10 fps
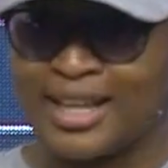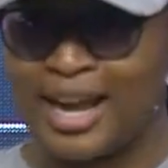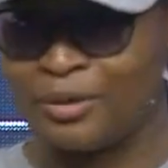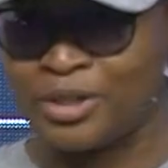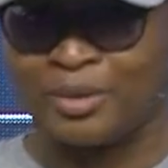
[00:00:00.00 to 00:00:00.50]

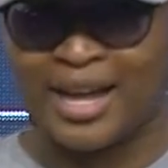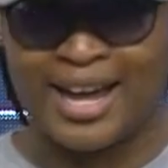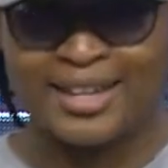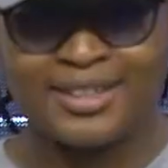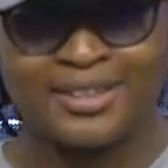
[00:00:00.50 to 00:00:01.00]
language
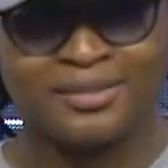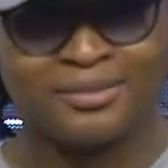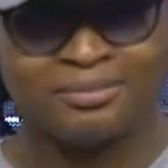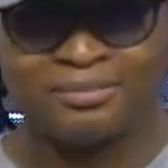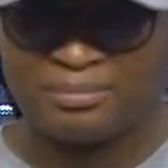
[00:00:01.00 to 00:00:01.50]
behind?
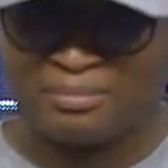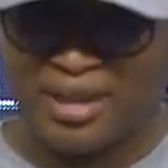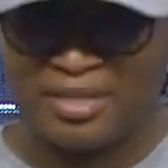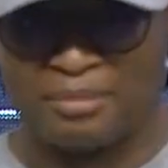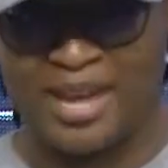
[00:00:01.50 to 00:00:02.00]

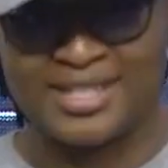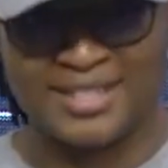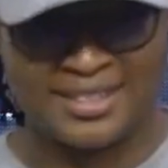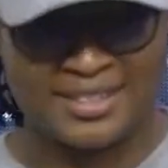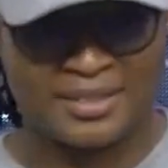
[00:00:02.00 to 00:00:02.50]

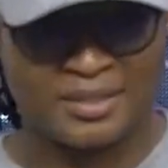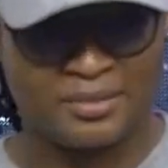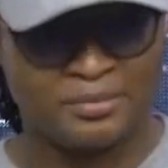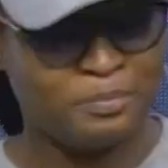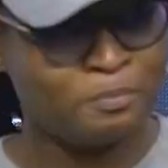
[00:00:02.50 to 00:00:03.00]
Mathematics.
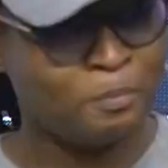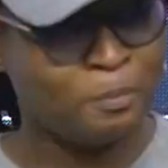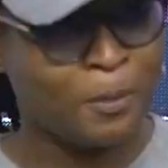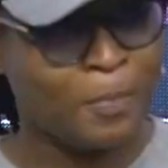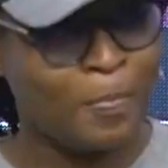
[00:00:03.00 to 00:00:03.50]

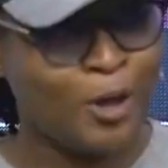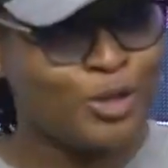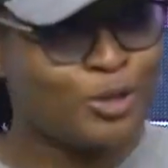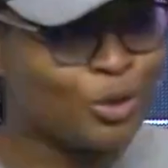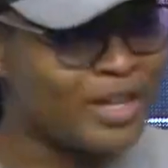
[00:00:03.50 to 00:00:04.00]

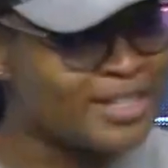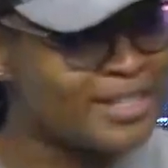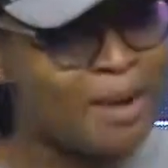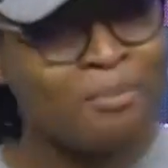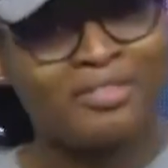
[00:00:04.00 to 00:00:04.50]
So it's
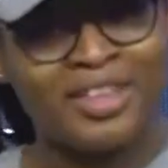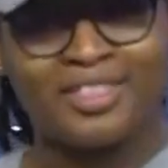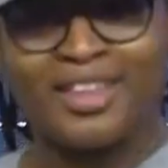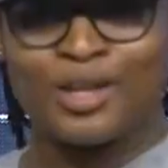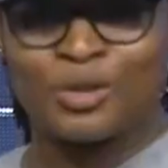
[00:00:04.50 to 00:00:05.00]
some of the
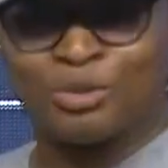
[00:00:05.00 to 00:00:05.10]
things